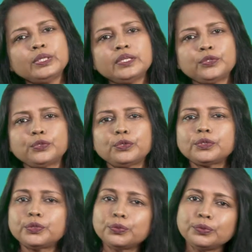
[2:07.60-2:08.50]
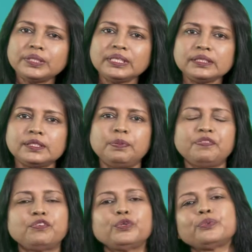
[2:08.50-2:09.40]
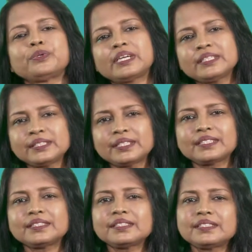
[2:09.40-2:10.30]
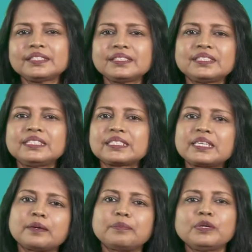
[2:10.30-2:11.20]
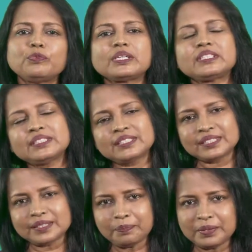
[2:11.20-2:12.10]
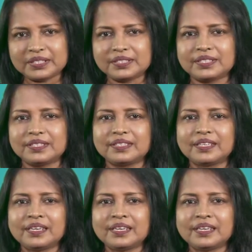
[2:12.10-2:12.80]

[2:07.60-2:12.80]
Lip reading: need to know 2 things before you write sentences describing what is in the picture.